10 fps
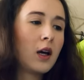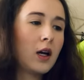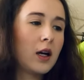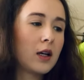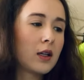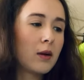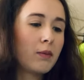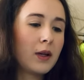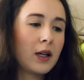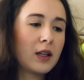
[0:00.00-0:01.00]
uh,
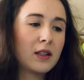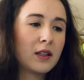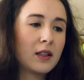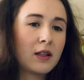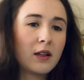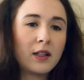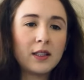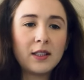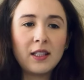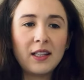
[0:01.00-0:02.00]
company, and I'm gonna
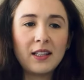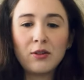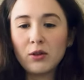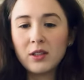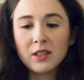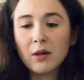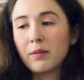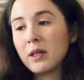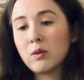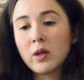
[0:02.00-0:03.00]
say to this
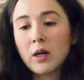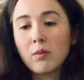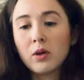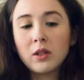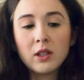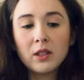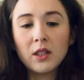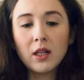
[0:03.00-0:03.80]
company where I bought this,